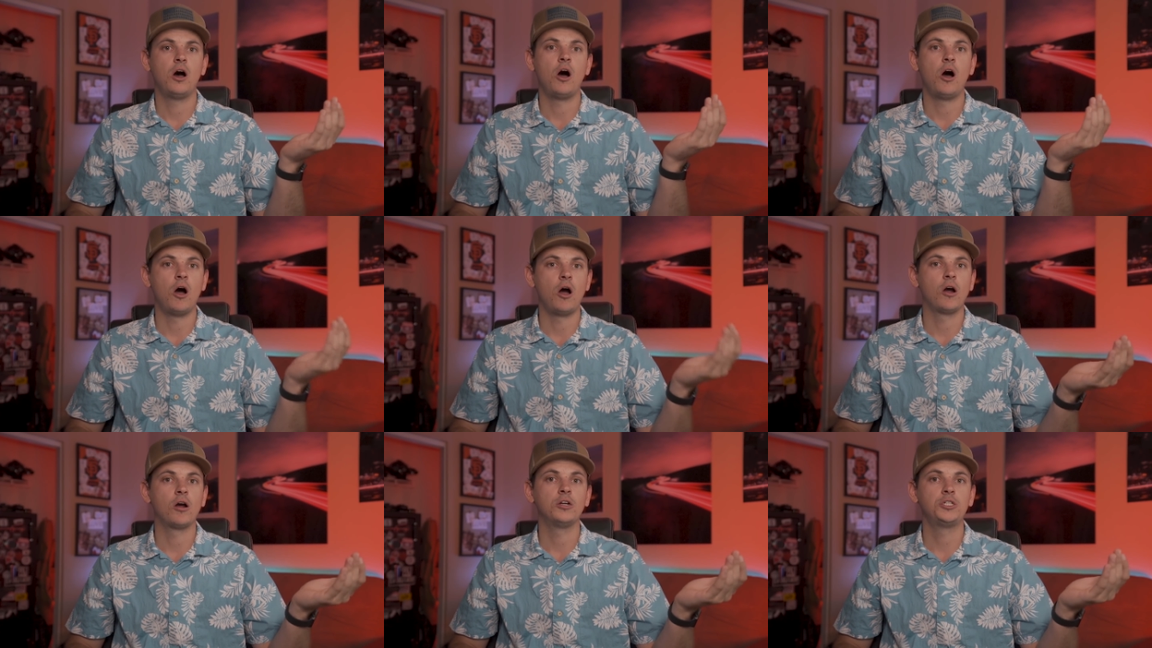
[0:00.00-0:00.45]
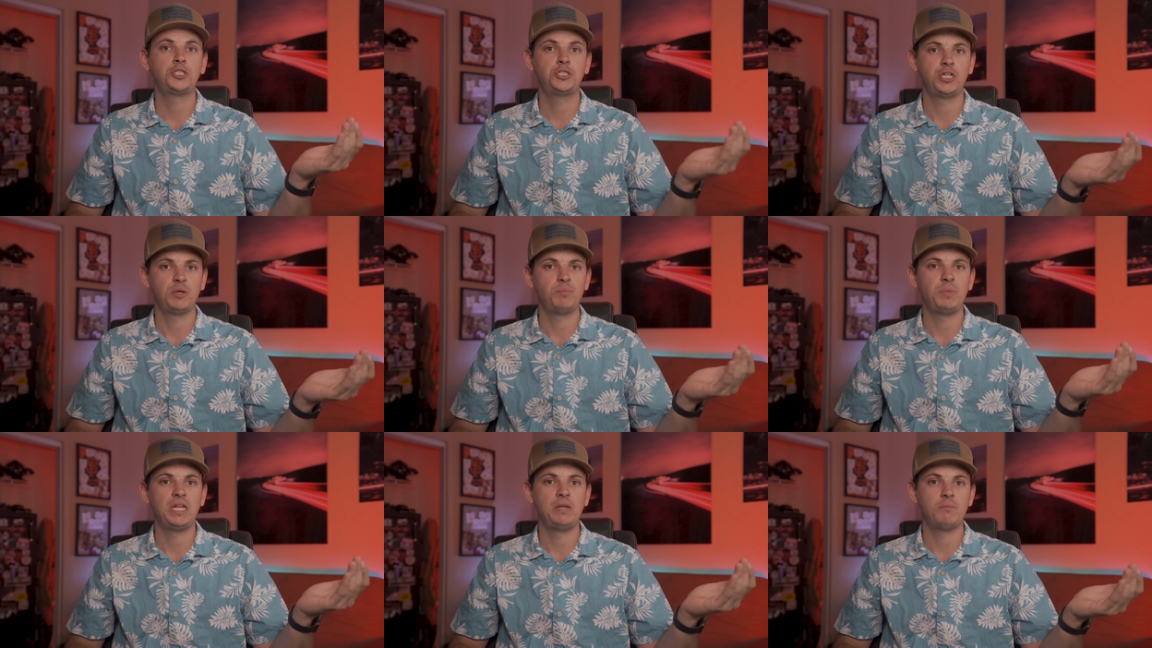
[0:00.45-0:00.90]
are
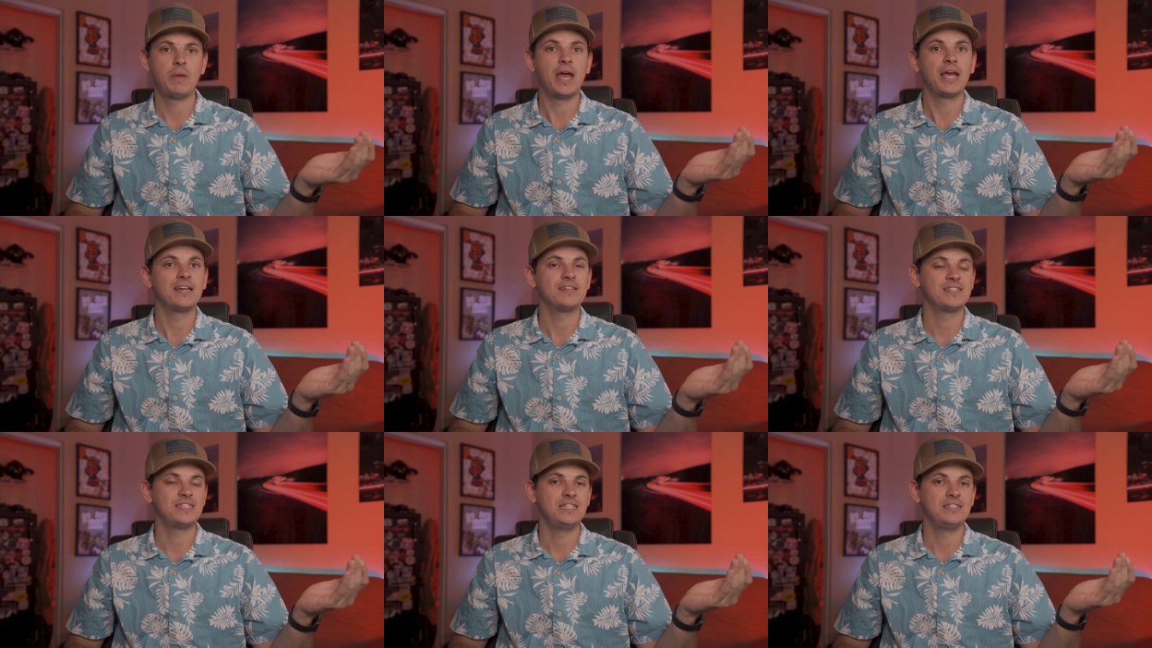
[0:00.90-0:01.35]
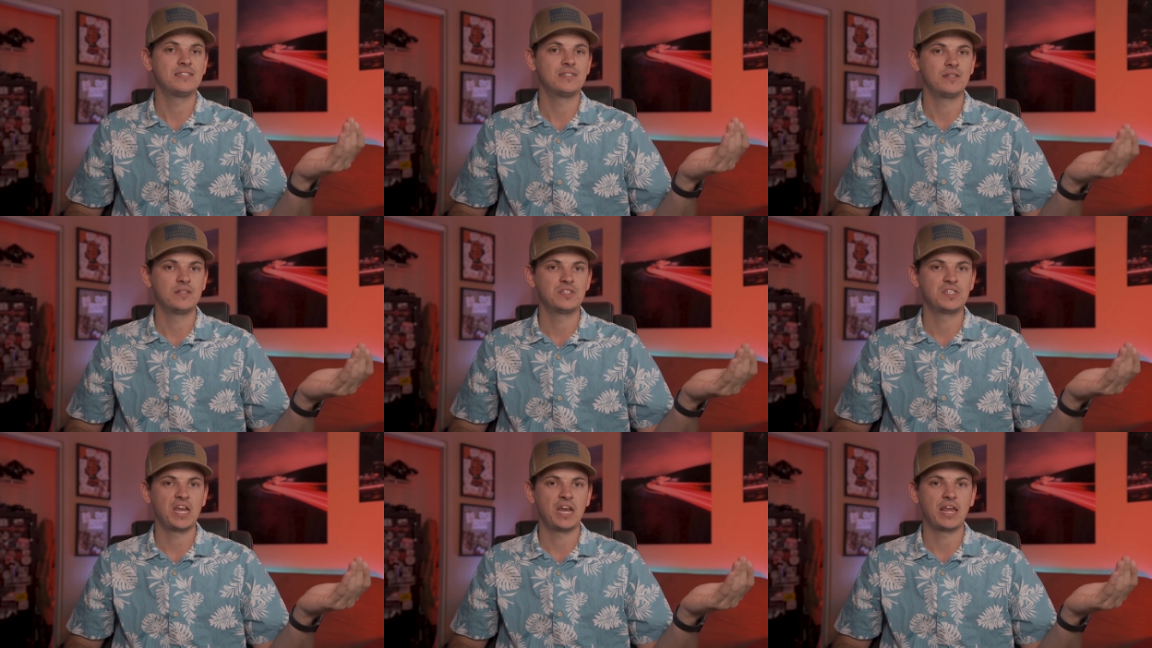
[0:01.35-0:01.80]
shipping magazines to
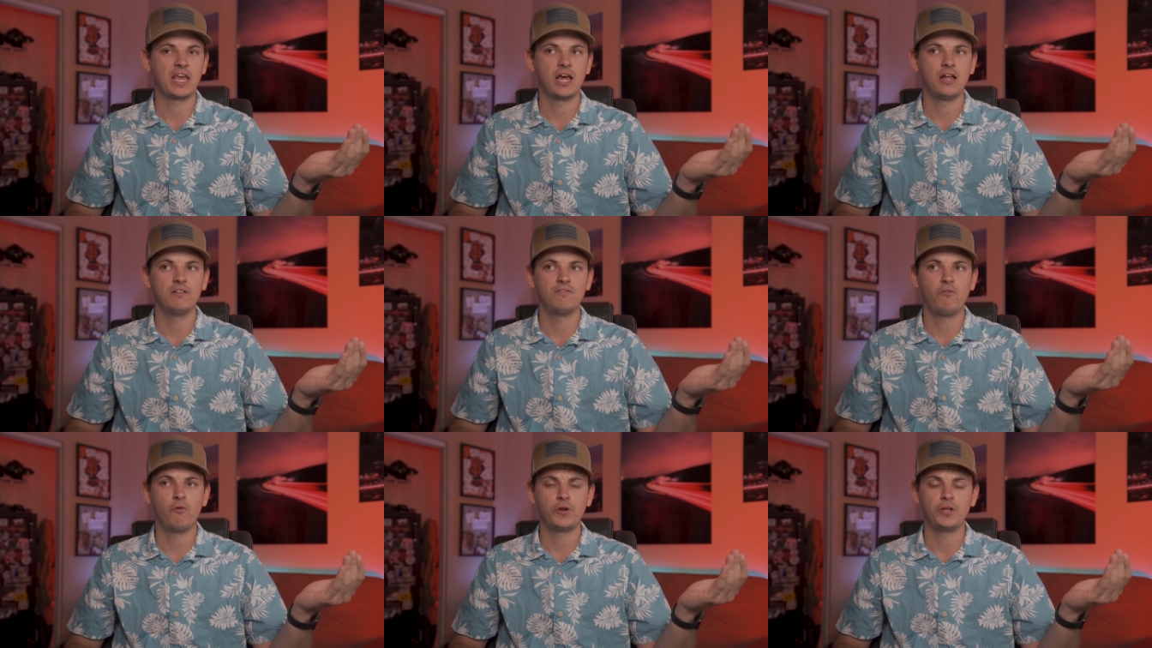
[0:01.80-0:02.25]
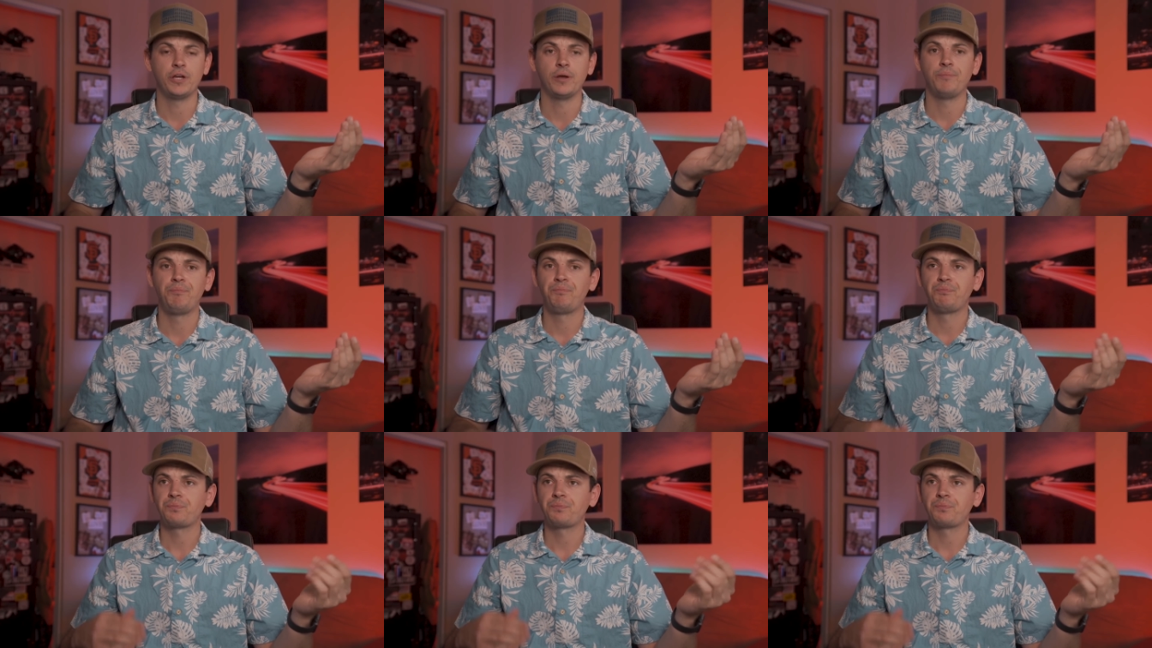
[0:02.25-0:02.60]
the state of California.